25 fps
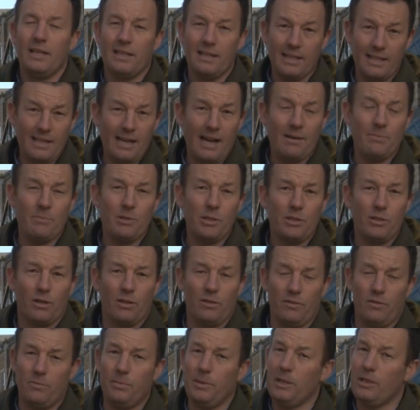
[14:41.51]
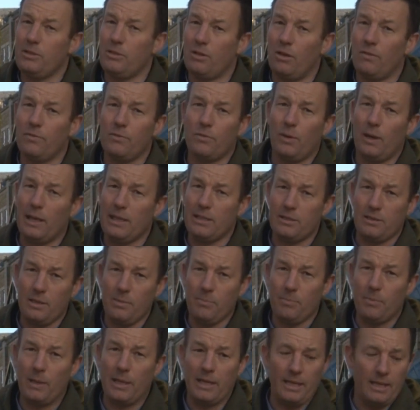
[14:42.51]
They can be solved, they can be solved quite
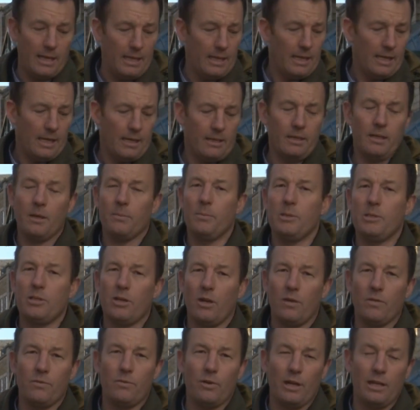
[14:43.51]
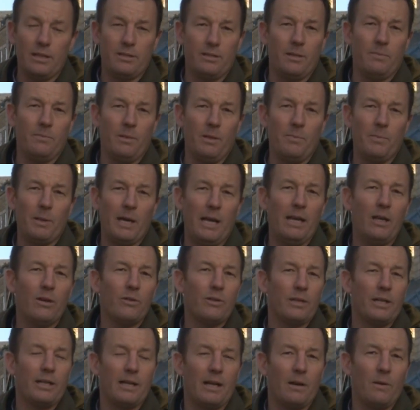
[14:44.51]
simply, and they can be solved quite simply by
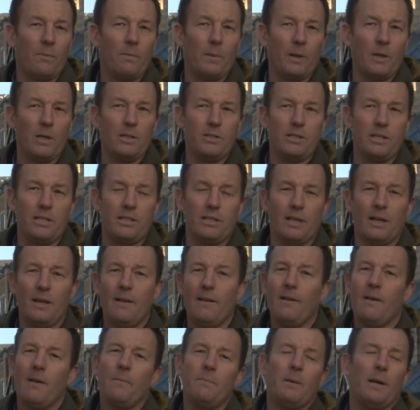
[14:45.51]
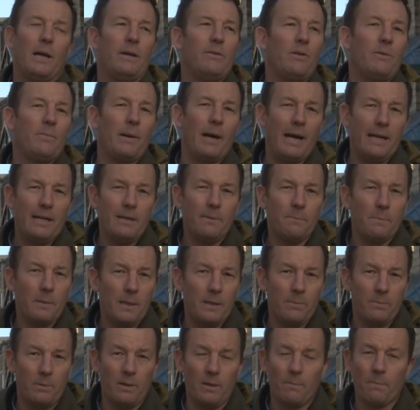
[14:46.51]
looking at our policies and by reminding
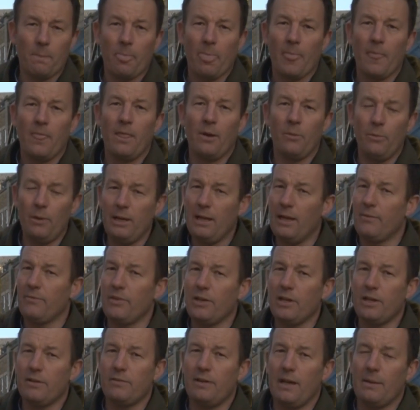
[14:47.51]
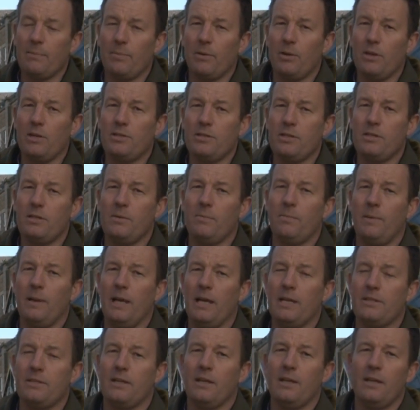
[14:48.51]
people that we have the correct policies in
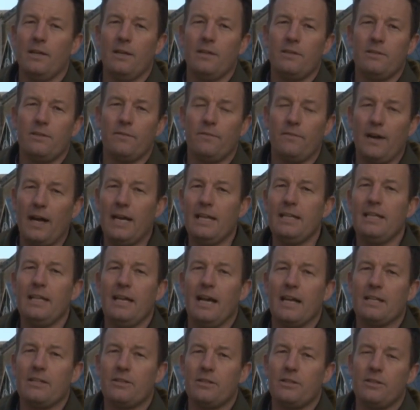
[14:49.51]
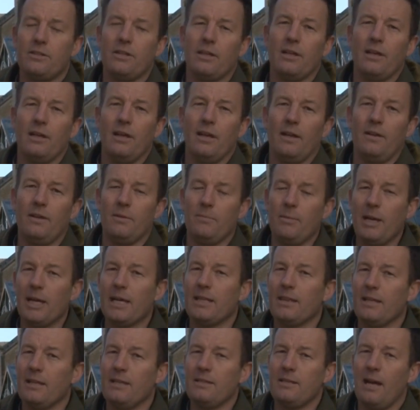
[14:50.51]
place to find the answers and to
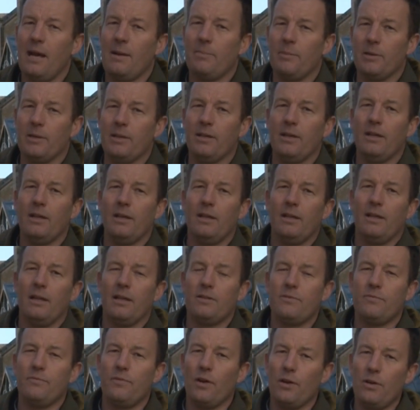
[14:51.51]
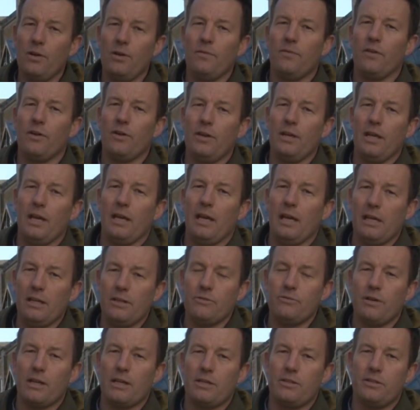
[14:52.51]
make things happen. It's very, very
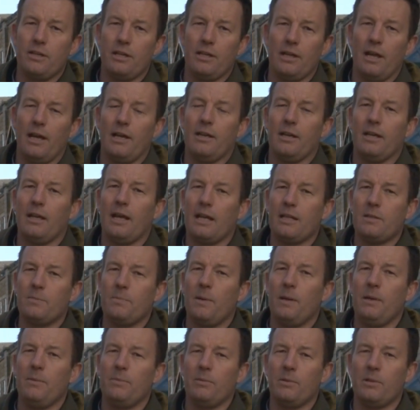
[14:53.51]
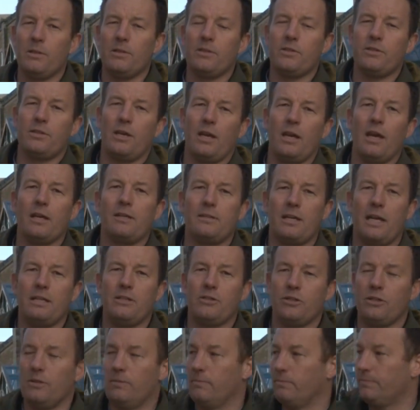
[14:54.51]
interesting, and it gets people's
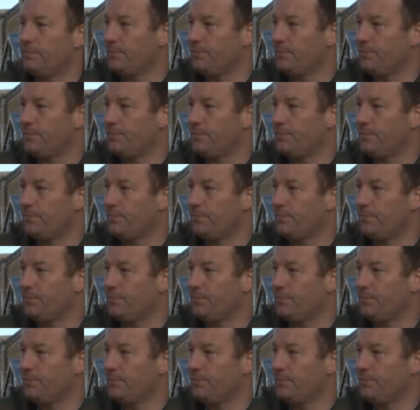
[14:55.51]
attention.